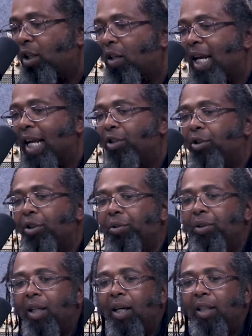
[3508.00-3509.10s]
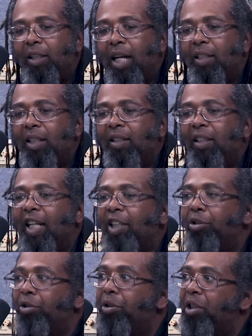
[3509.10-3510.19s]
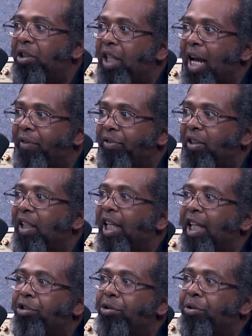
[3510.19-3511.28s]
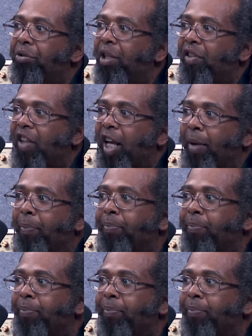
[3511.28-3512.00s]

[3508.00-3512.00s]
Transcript: so they introduced the judges, then they introduced the chefs, then they introduced the theme.